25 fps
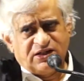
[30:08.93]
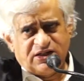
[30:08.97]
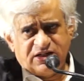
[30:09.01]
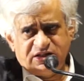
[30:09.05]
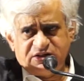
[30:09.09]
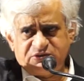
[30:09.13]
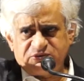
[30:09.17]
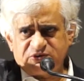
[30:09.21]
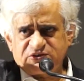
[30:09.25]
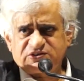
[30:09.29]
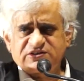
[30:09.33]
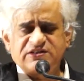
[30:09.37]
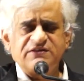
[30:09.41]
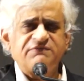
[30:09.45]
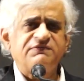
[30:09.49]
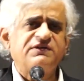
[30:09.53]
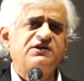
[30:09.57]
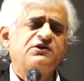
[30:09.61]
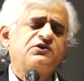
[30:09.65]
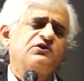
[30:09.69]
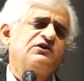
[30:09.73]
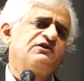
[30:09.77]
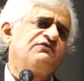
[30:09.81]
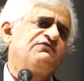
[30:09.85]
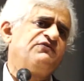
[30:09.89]
It was
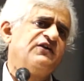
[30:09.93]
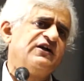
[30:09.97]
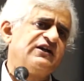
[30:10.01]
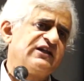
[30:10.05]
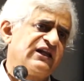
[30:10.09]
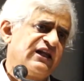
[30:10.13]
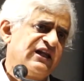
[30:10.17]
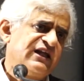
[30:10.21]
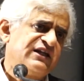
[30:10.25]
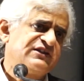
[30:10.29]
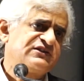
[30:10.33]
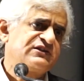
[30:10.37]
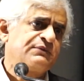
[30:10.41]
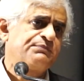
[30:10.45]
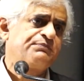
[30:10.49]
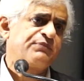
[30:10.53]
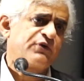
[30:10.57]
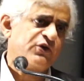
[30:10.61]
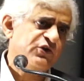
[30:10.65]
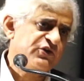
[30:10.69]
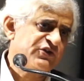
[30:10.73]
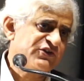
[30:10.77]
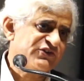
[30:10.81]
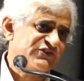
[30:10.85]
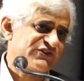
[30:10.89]
given to the fertilizer
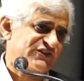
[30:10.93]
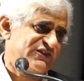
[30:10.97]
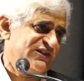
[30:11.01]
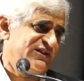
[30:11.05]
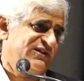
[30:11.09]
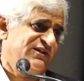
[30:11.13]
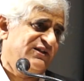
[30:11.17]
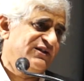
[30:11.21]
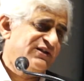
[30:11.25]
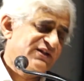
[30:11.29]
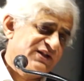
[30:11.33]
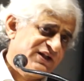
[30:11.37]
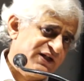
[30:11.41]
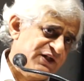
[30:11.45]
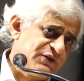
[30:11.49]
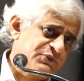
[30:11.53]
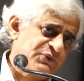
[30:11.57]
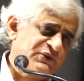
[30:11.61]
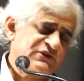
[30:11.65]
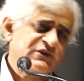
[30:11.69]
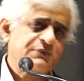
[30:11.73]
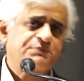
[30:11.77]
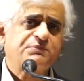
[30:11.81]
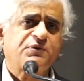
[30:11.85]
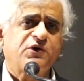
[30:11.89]
producer. It
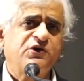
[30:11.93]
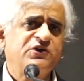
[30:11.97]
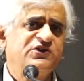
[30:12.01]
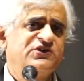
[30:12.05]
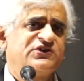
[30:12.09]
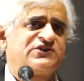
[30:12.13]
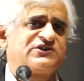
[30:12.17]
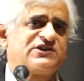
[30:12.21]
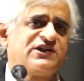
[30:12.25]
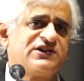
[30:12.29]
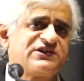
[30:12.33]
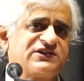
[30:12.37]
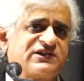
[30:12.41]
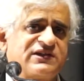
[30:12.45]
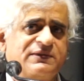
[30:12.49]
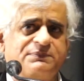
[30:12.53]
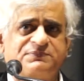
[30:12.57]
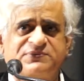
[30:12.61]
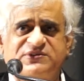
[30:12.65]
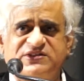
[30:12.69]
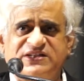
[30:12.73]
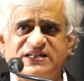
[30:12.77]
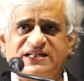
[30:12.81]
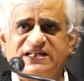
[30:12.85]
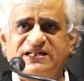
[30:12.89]
was a producer
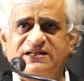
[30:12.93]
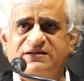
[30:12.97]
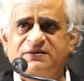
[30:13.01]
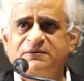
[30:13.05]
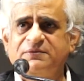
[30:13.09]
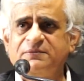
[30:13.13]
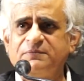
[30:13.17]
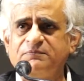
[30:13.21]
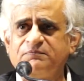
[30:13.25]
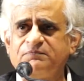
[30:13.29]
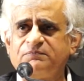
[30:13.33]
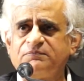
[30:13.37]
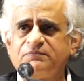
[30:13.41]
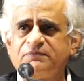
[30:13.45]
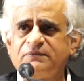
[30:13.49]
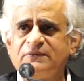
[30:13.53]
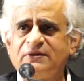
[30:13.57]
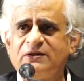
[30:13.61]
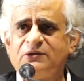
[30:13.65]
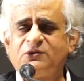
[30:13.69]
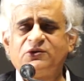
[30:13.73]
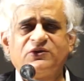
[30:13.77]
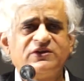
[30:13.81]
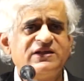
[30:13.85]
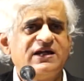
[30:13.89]
subsidy
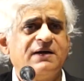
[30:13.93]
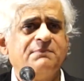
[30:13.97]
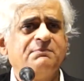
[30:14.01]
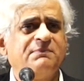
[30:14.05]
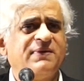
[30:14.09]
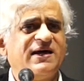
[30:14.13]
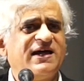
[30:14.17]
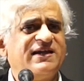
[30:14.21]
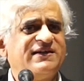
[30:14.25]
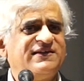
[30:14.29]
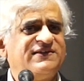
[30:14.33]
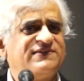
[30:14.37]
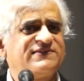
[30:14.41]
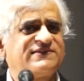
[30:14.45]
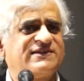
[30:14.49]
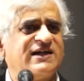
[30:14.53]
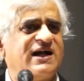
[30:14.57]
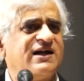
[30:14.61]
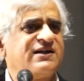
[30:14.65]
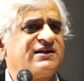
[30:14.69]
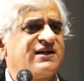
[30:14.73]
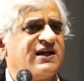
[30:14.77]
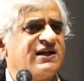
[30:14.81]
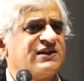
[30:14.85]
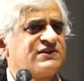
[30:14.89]
to the Ambanis,
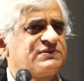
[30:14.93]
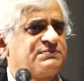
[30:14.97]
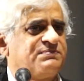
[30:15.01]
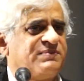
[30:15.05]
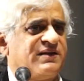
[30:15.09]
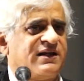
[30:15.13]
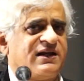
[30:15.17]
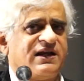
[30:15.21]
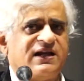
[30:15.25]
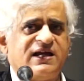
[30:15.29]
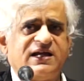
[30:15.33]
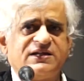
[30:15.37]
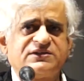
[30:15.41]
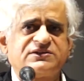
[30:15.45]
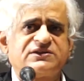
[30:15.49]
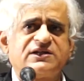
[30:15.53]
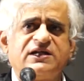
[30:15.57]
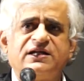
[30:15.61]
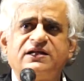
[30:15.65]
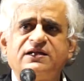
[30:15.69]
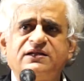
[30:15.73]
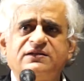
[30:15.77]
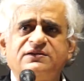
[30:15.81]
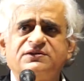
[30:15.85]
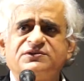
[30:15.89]
Tatas, Birlas
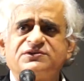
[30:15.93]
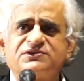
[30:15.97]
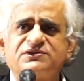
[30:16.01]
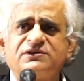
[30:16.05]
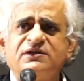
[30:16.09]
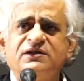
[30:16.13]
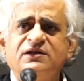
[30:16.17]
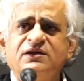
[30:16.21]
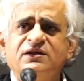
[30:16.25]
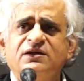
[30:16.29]
and others.